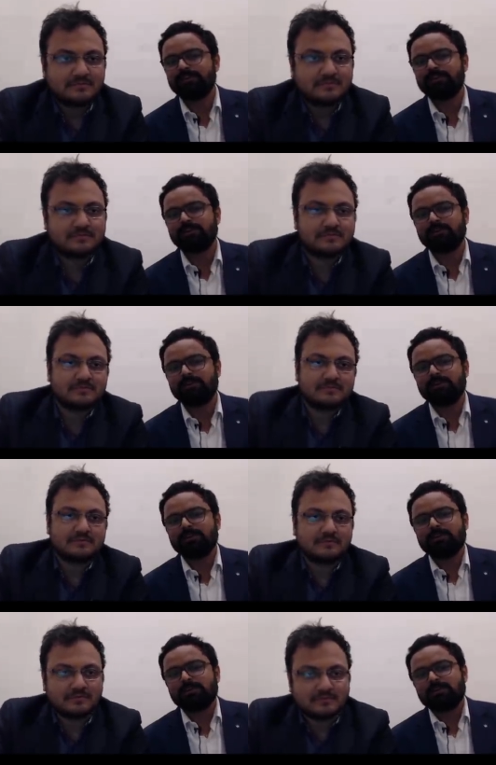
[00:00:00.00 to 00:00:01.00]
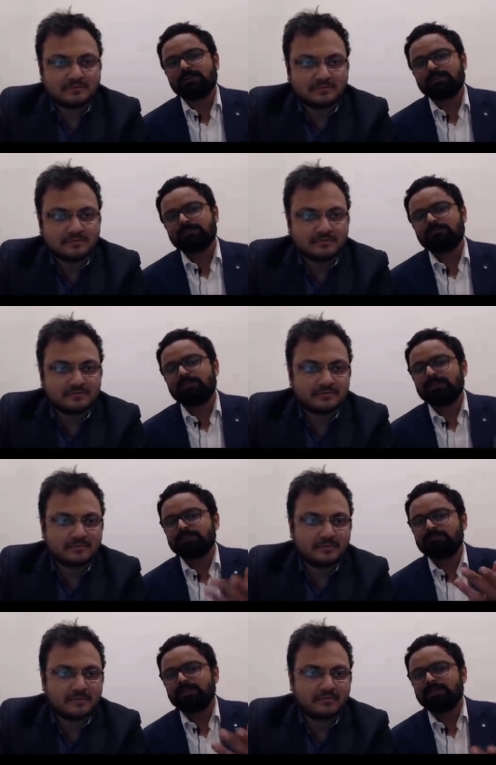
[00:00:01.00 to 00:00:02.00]
Speaker 1: here mm-hmm. some
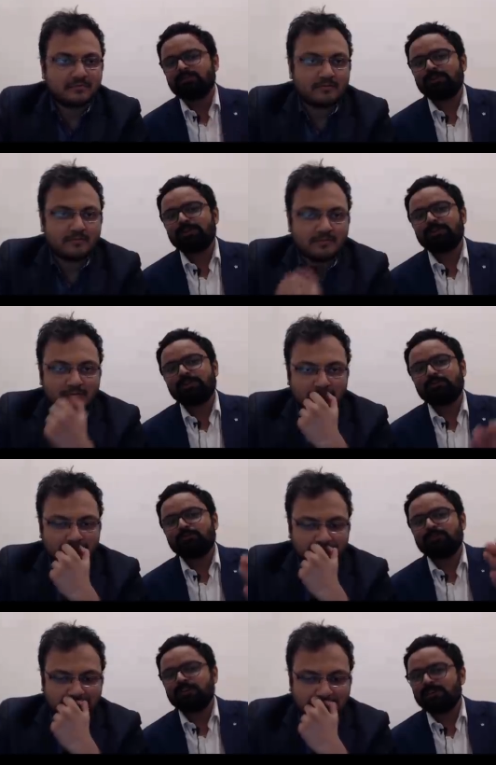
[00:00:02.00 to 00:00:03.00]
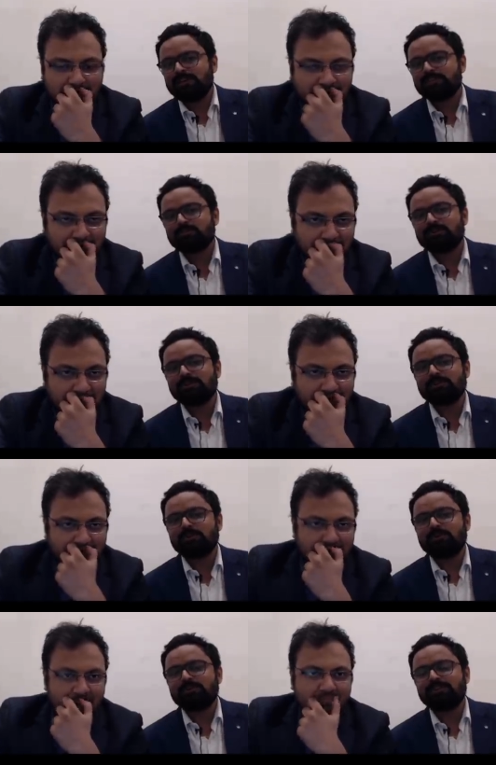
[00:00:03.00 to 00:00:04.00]
players play queen d2 king h1
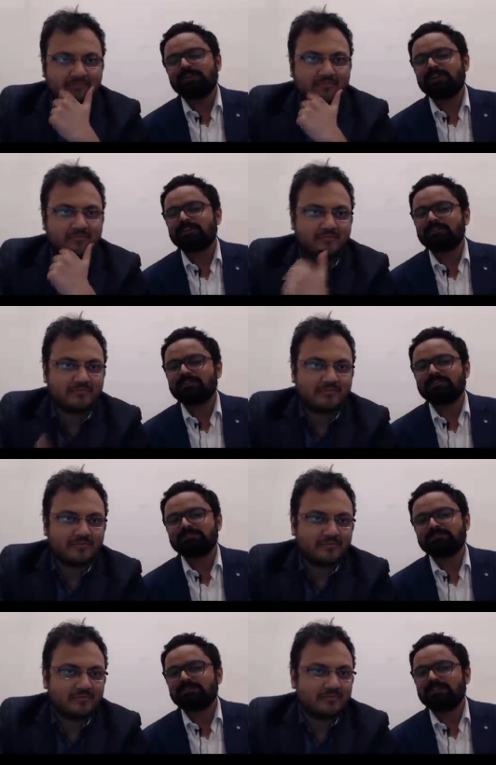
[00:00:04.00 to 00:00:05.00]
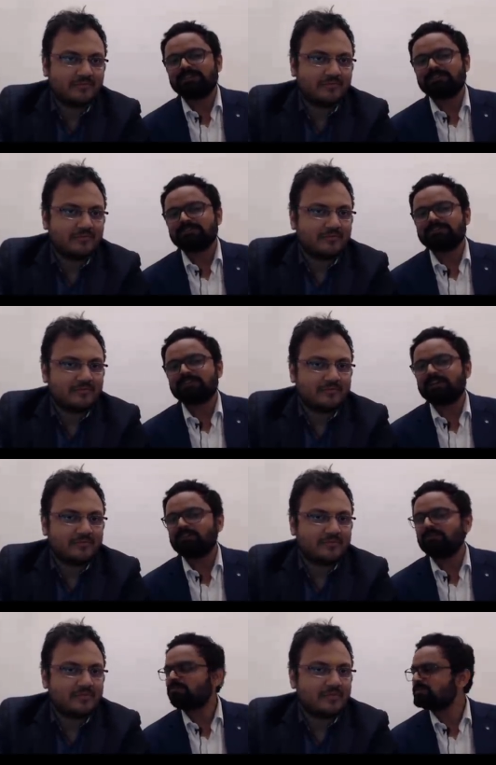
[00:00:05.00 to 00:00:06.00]
there are like these kind
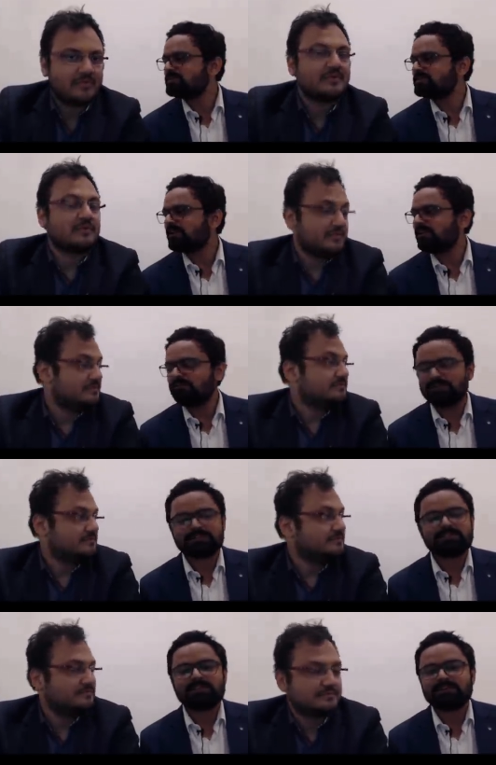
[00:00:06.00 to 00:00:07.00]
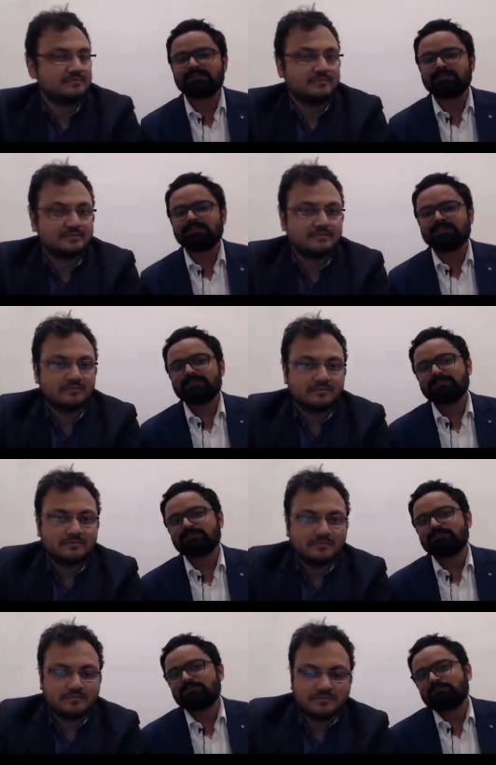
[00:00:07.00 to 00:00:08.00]
of options are always there
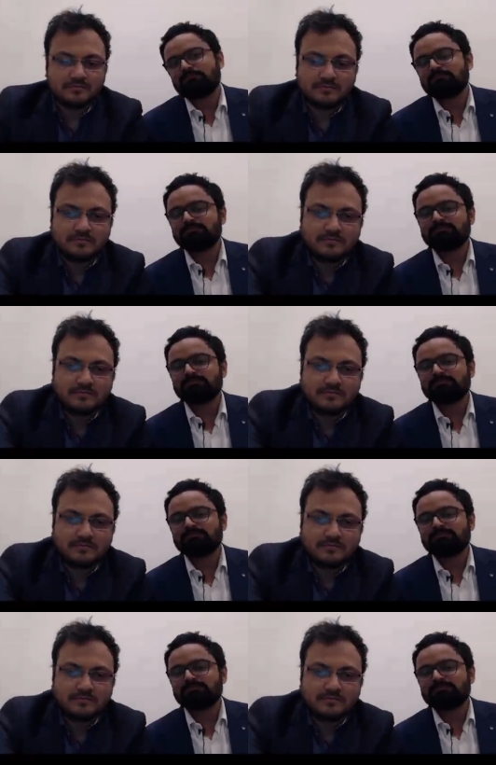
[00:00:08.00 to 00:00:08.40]
so